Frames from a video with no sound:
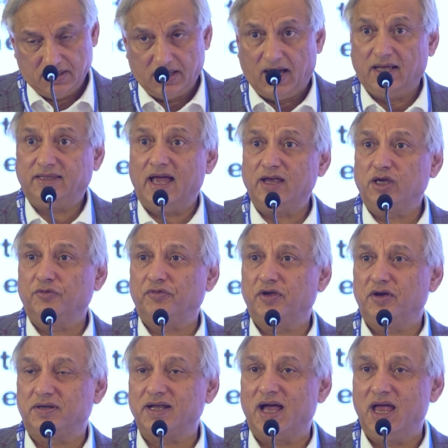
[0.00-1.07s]
I thank you for
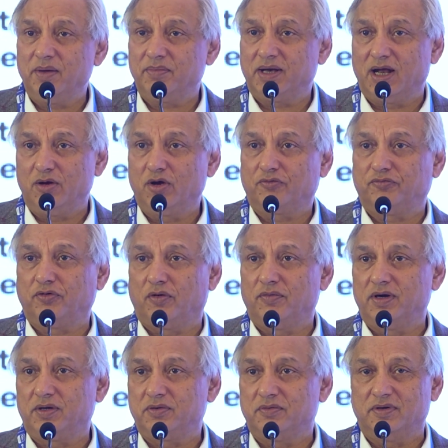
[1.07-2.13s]
your time, and I look
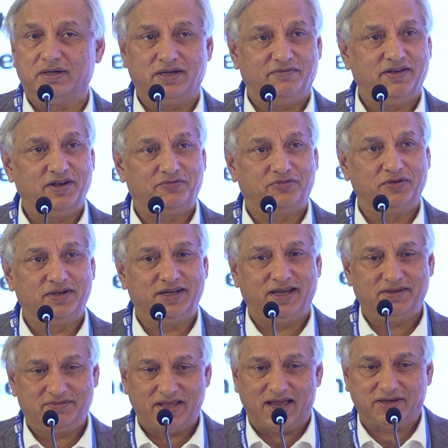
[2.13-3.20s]
forward to an eventful
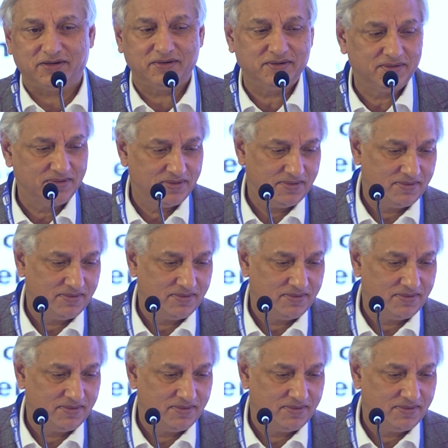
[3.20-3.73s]
day. Thank you.